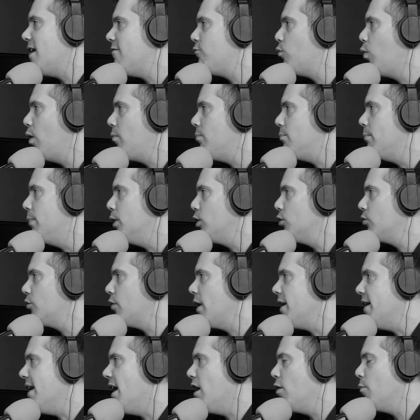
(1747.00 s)
one built
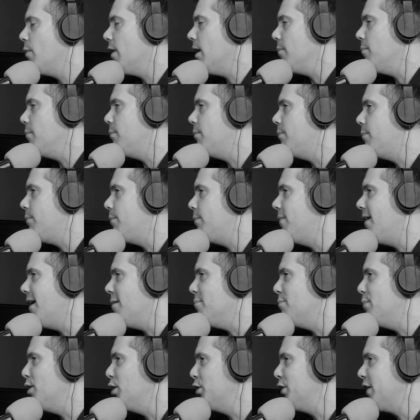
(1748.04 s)
right now, but
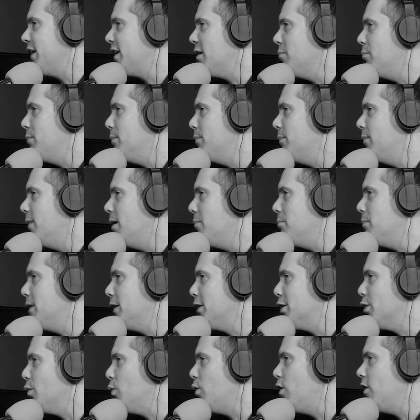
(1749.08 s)
I'm building a
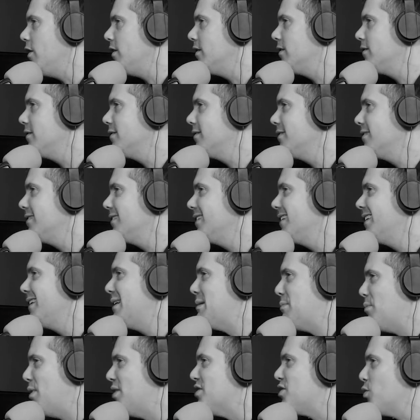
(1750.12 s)
bigger one.
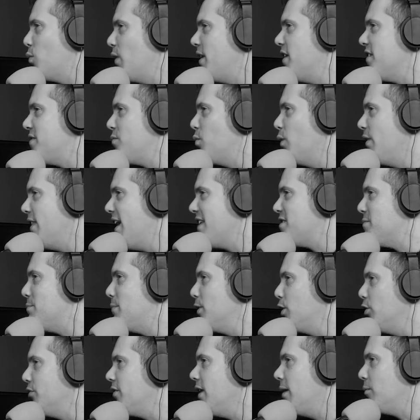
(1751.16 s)
And so when that's
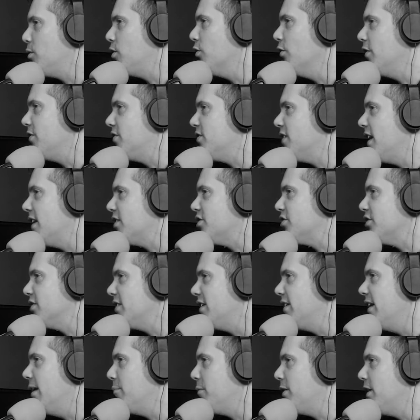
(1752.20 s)
built, I'm going
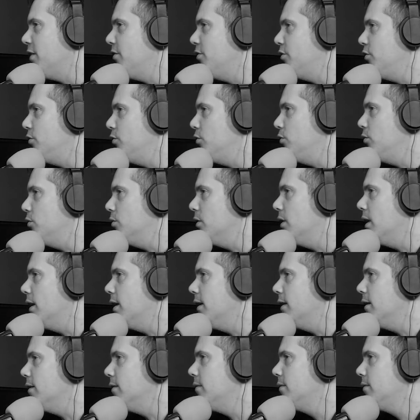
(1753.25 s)
to do
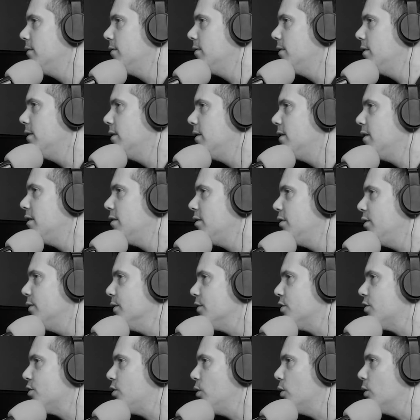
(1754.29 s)
a
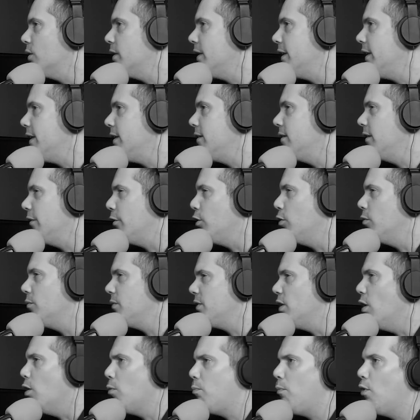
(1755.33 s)
story, a little,
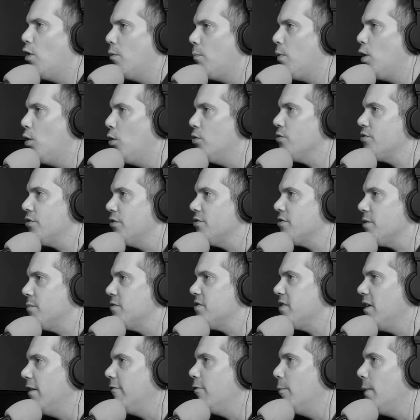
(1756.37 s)
you know, or a post or some
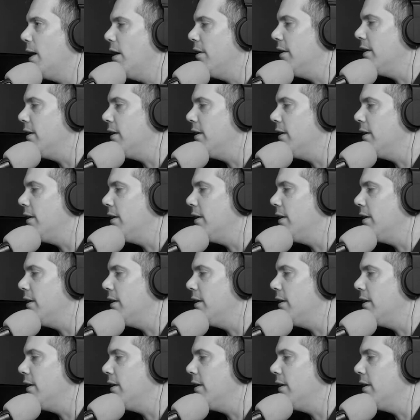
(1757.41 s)
stuff about